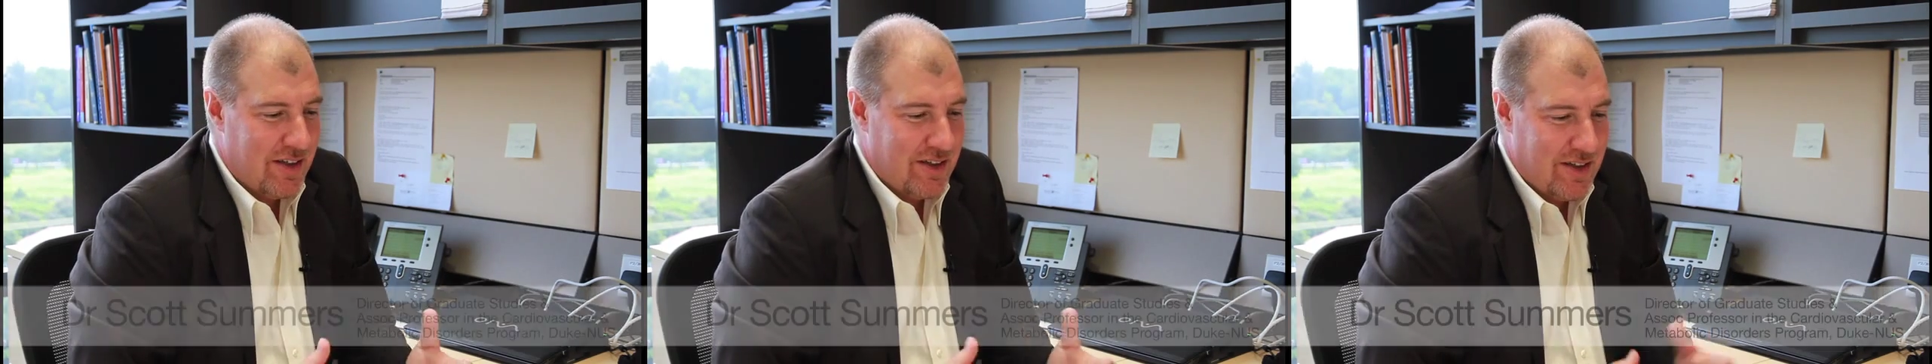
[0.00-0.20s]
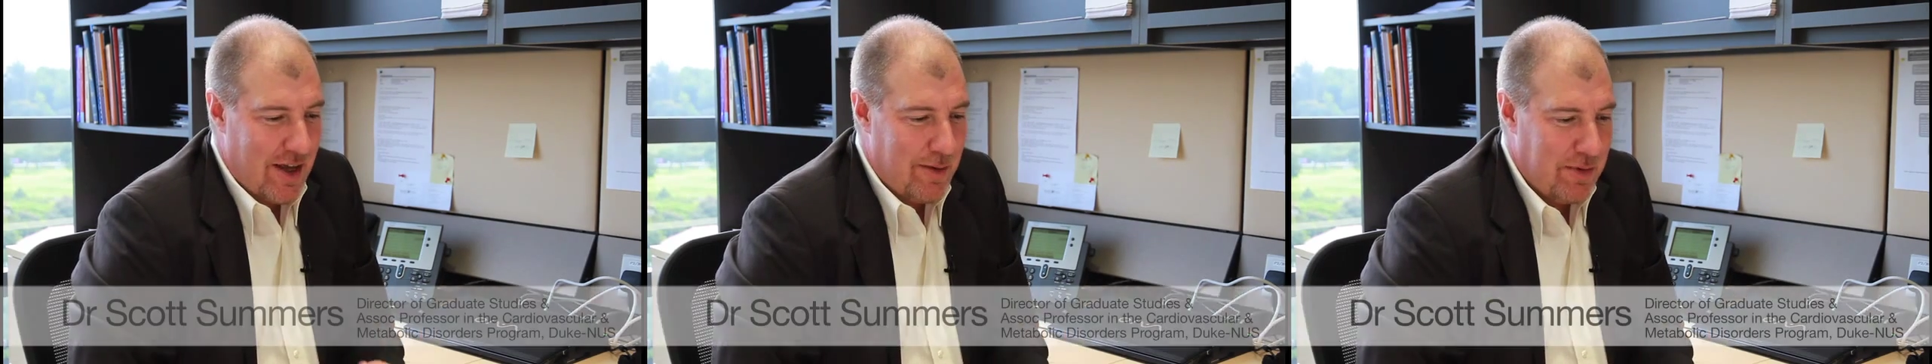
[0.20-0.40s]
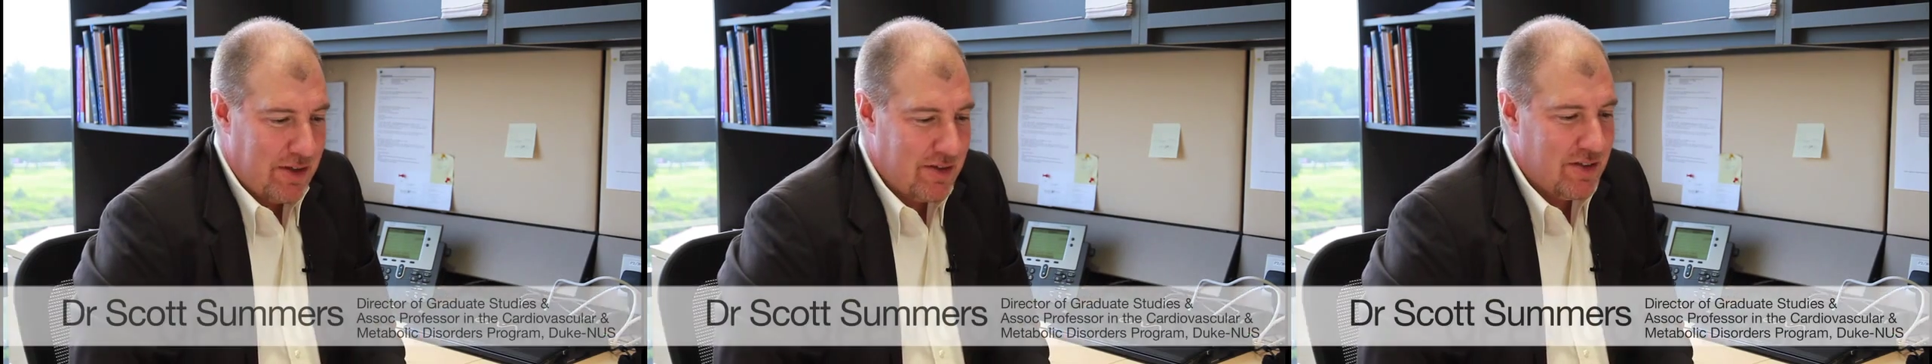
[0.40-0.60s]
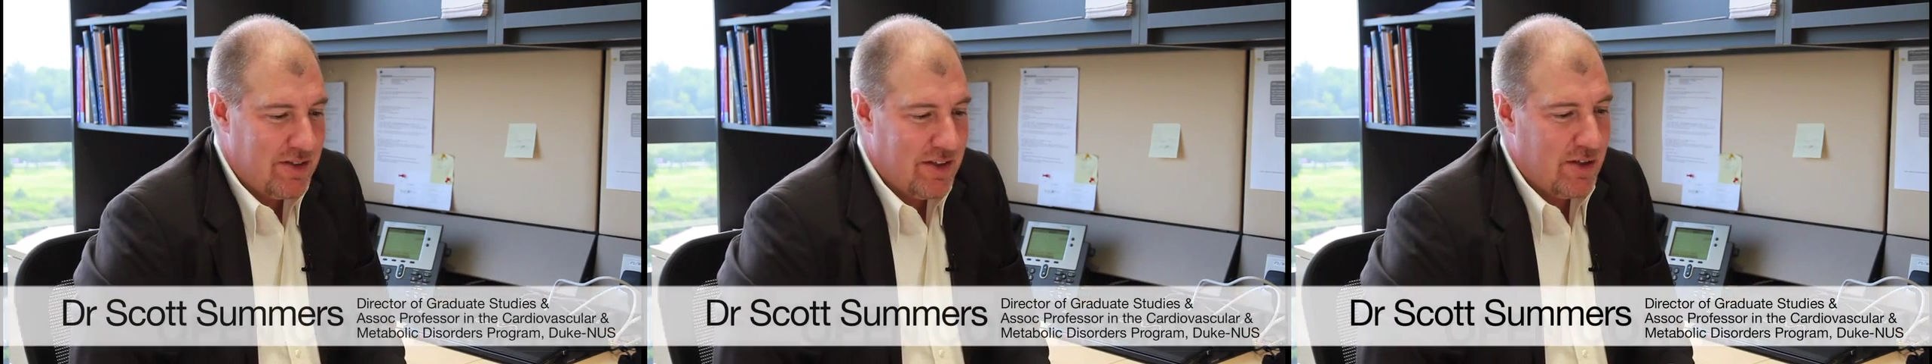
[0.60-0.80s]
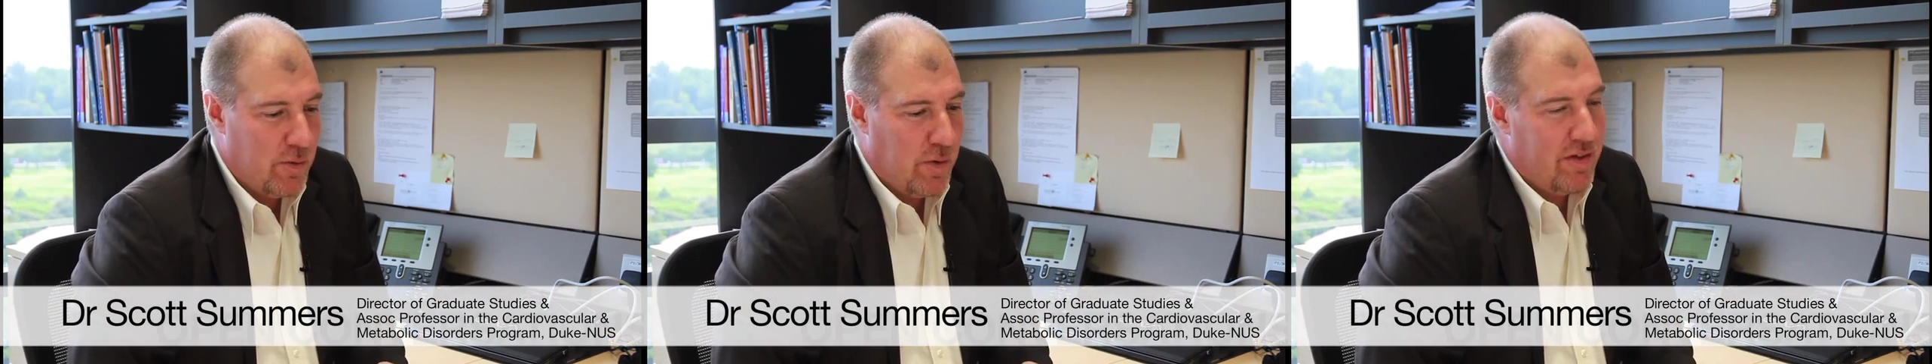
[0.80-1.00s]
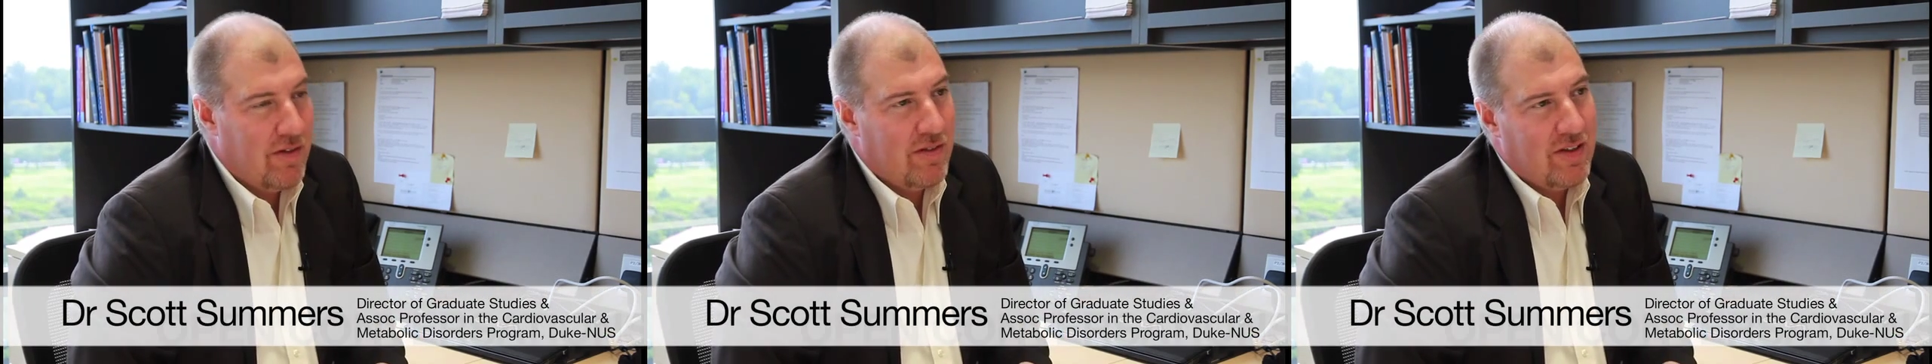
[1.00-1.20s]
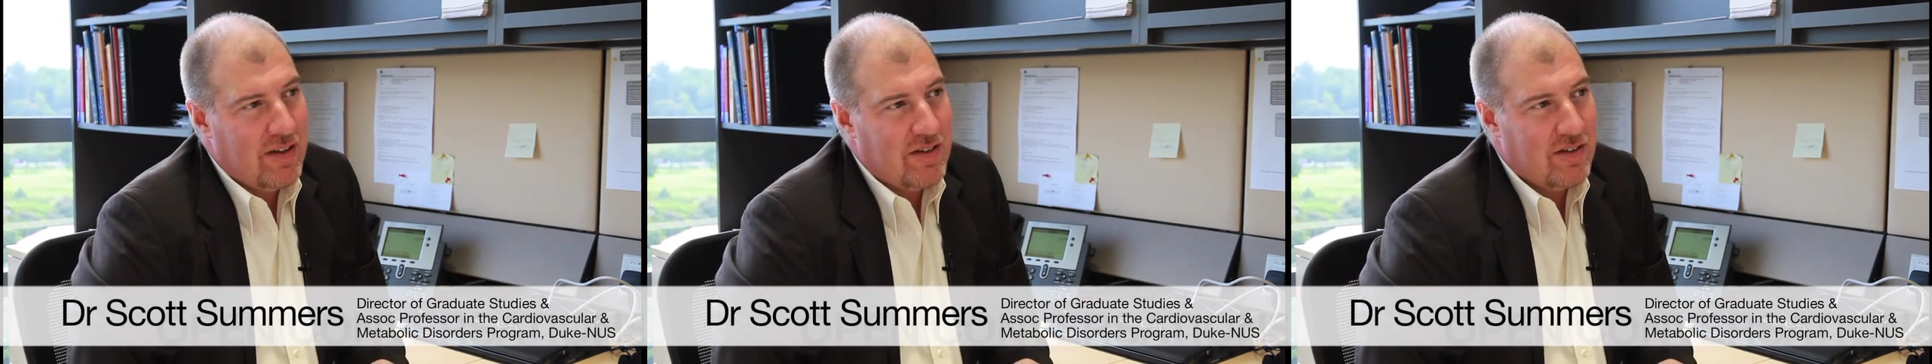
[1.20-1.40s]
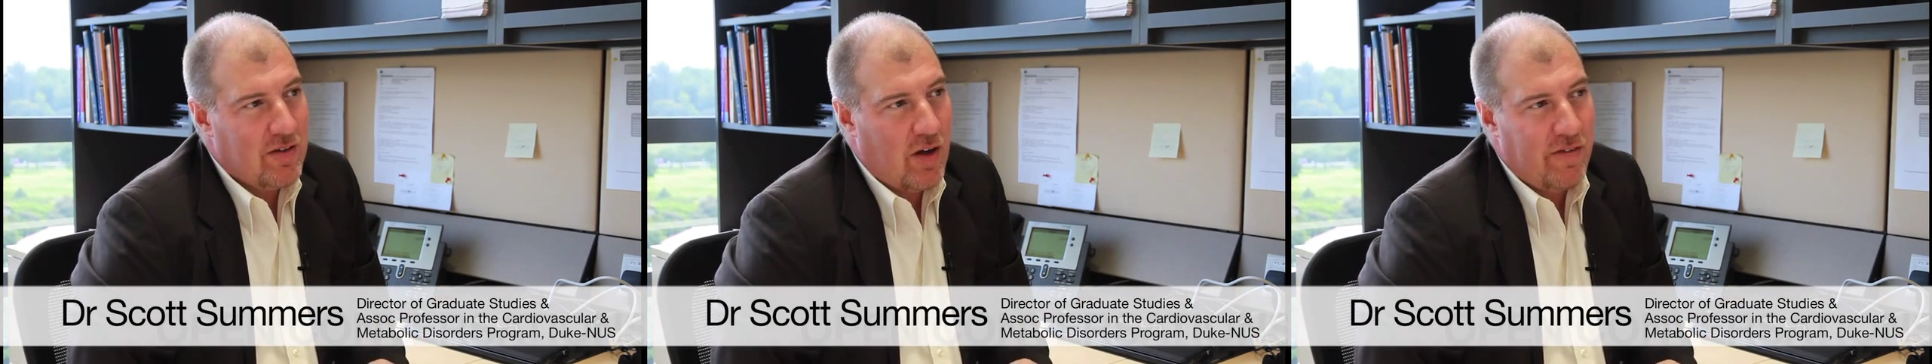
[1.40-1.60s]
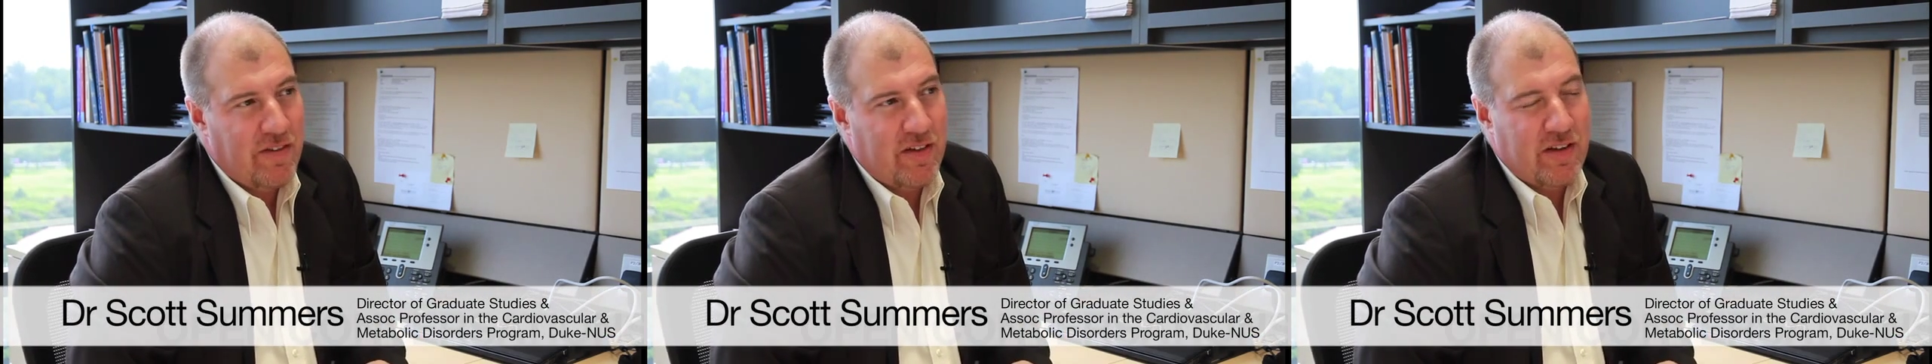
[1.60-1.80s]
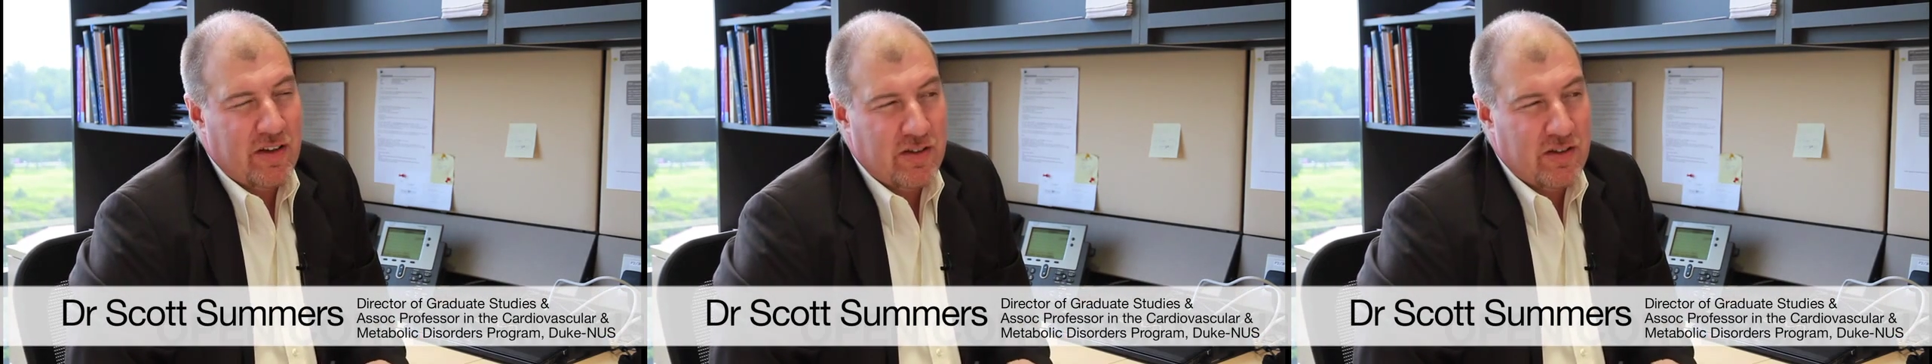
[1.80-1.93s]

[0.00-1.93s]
is aiming to deal with diseases often